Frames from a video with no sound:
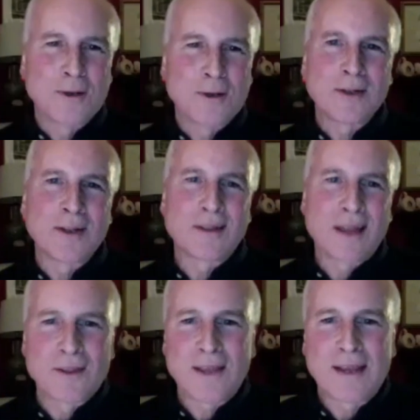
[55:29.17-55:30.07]
you, Michael.
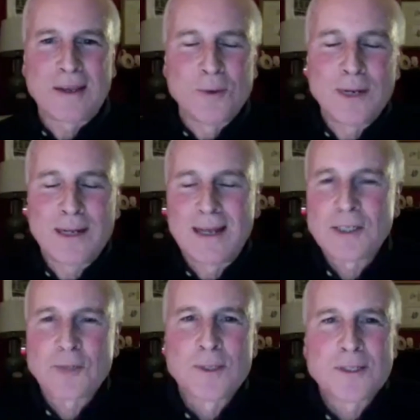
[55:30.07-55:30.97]
And thank you. Really, I
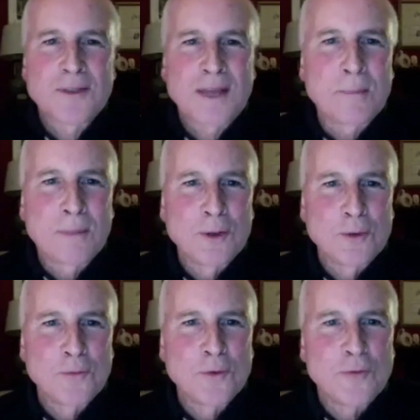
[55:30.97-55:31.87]
just want to thank
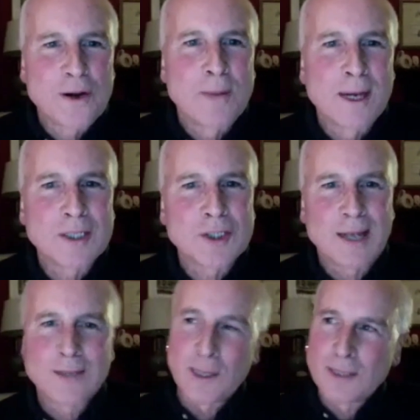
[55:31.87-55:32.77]
both of you very much,
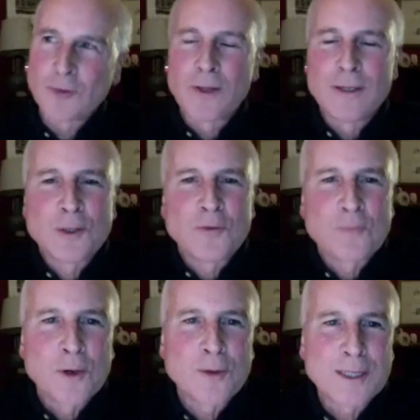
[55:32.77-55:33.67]
as well as all those who
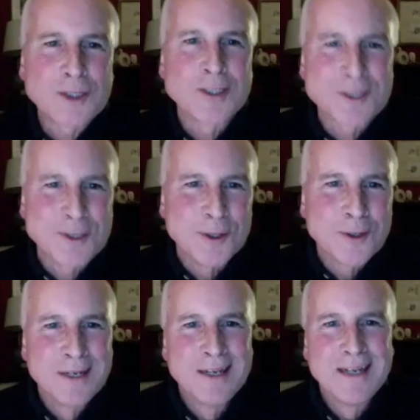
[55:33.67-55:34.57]
put questions to
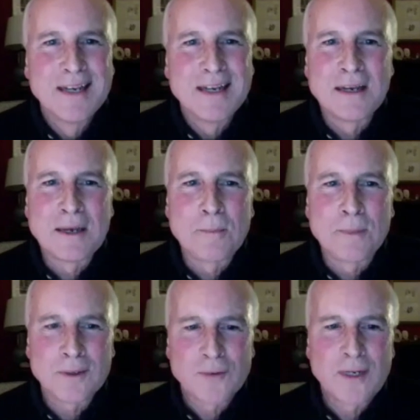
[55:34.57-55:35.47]
you,
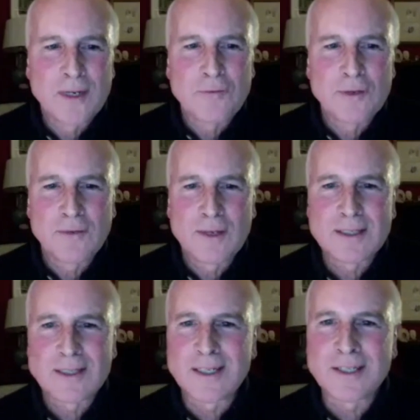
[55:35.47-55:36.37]
but really for giving
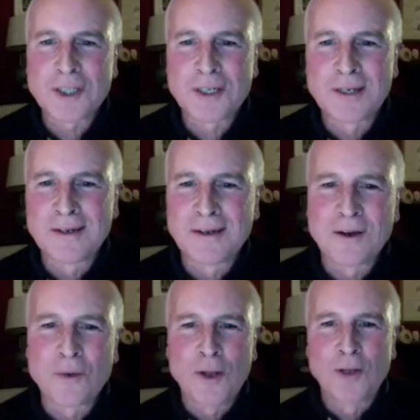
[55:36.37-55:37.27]
us such
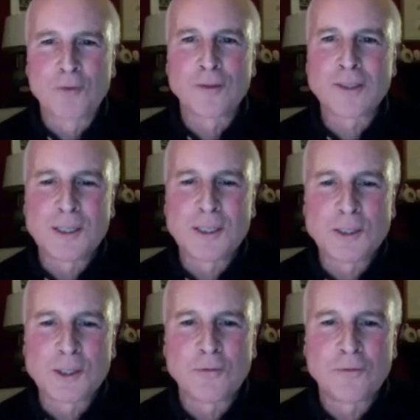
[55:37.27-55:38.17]
a wonderful
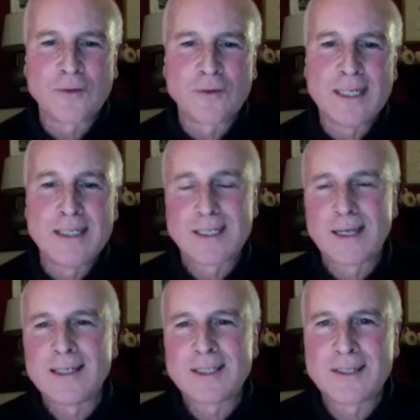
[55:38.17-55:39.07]
series of
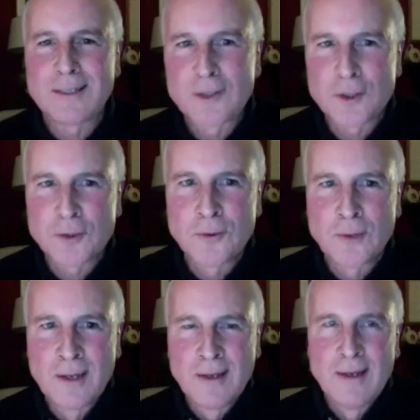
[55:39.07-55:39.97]
insights
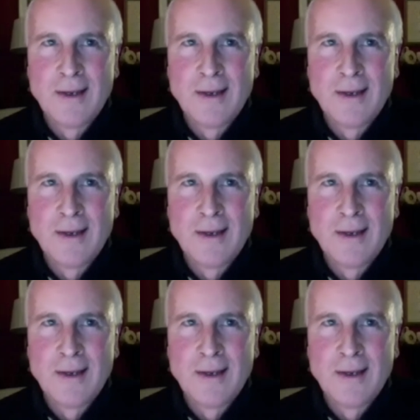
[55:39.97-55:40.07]
into